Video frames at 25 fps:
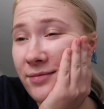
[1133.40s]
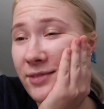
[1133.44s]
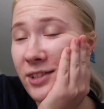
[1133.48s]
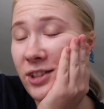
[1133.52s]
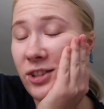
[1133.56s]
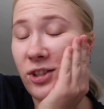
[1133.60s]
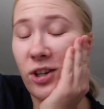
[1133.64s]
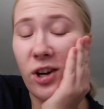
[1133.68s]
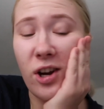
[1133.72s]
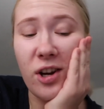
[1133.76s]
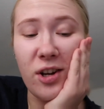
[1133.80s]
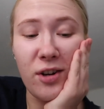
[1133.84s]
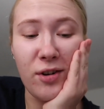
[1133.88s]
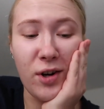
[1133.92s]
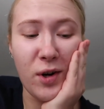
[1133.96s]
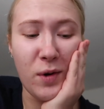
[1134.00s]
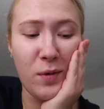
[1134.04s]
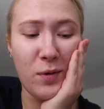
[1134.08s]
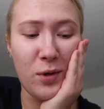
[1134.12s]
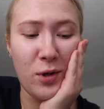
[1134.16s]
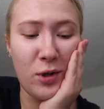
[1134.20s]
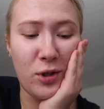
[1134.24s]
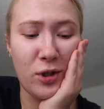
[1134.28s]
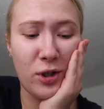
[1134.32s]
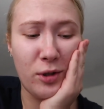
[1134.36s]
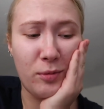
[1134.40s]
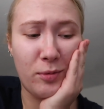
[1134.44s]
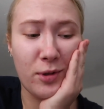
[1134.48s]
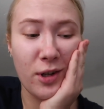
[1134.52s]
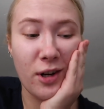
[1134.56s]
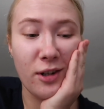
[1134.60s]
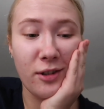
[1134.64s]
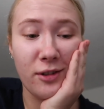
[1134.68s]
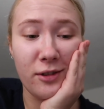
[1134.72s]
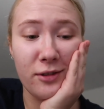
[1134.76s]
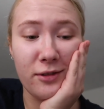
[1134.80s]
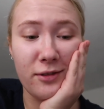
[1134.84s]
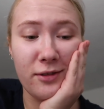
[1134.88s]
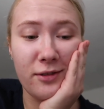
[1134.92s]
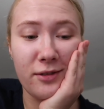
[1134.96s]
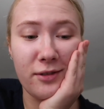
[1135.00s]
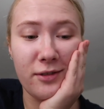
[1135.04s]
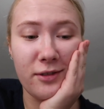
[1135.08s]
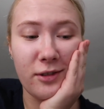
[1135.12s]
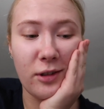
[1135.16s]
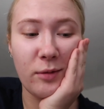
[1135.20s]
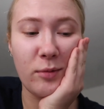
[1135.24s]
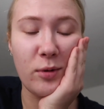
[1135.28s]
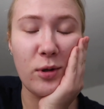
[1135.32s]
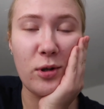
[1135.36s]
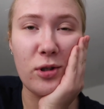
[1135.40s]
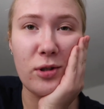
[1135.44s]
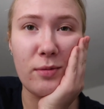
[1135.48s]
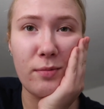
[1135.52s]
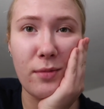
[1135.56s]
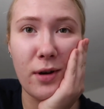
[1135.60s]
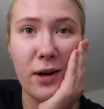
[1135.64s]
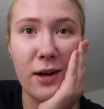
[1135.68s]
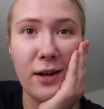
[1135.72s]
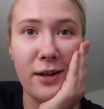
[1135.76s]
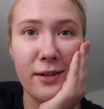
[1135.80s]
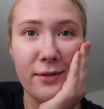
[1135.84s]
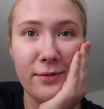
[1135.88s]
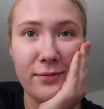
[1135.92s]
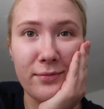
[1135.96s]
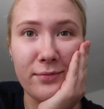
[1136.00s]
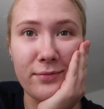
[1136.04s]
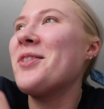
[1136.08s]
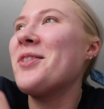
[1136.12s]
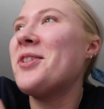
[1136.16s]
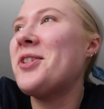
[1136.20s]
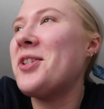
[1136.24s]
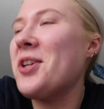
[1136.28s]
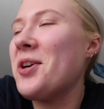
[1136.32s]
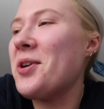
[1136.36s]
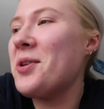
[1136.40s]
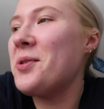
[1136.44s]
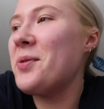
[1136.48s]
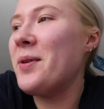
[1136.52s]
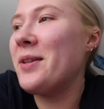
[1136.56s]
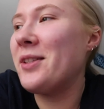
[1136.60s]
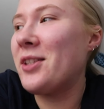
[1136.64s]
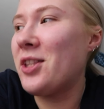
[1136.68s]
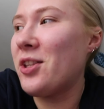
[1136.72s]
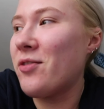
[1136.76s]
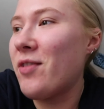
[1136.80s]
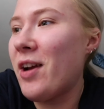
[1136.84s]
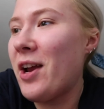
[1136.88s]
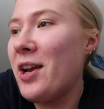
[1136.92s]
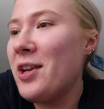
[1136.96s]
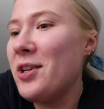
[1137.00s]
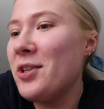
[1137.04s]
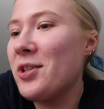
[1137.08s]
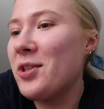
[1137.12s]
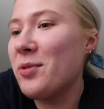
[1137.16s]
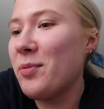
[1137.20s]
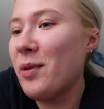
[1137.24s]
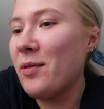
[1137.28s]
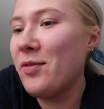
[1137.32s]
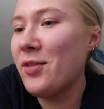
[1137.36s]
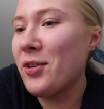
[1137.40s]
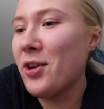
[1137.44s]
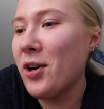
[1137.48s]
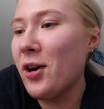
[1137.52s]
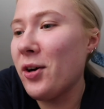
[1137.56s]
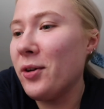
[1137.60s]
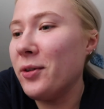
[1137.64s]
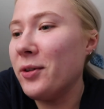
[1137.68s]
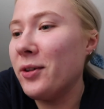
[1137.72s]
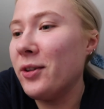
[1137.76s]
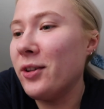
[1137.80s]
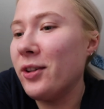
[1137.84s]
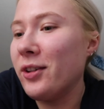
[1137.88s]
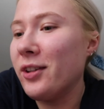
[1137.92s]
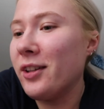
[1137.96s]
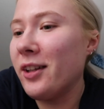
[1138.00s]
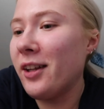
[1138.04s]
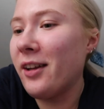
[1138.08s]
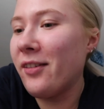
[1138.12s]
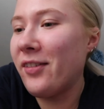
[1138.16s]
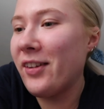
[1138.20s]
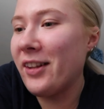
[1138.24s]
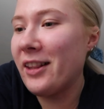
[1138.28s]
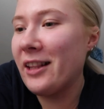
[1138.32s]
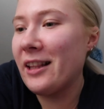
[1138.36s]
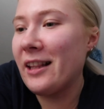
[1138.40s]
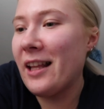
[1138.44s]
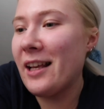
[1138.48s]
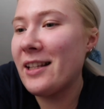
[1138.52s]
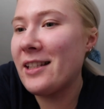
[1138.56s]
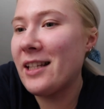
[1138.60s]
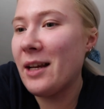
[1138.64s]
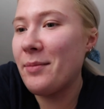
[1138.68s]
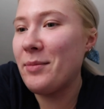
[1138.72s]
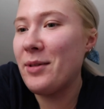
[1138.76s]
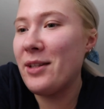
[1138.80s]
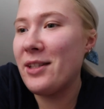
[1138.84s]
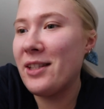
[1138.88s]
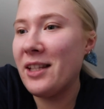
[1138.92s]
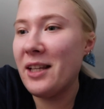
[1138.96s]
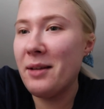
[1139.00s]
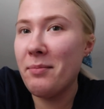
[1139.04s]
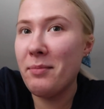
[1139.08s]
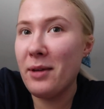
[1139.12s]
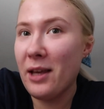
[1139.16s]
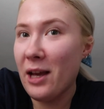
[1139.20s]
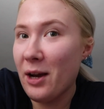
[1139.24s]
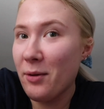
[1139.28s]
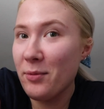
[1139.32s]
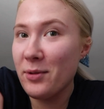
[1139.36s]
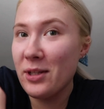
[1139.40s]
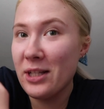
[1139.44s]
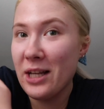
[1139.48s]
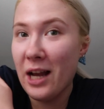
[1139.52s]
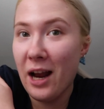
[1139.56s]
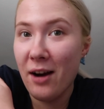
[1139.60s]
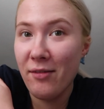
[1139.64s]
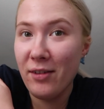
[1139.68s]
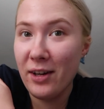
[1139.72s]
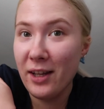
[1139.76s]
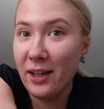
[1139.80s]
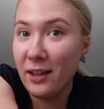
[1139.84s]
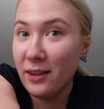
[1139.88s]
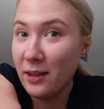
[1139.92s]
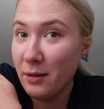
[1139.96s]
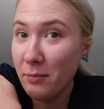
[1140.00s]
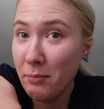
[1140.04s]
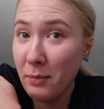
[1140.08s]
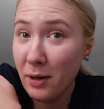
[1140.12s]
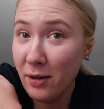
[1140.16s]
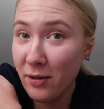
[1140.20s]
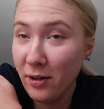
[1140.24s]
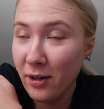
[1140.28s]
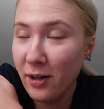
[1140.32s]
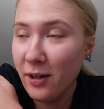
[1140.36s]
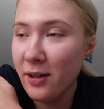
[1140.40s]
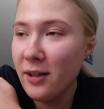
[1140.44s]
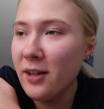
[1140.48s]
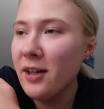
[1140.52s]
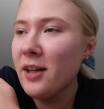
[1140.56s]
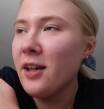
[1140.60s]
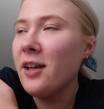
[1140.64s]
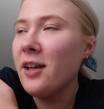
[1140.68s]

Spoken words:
Start your own YouTube channel. Stop using mine. So I went to the range with Nicole. I think the last time you seen me, I was carrying the mirror.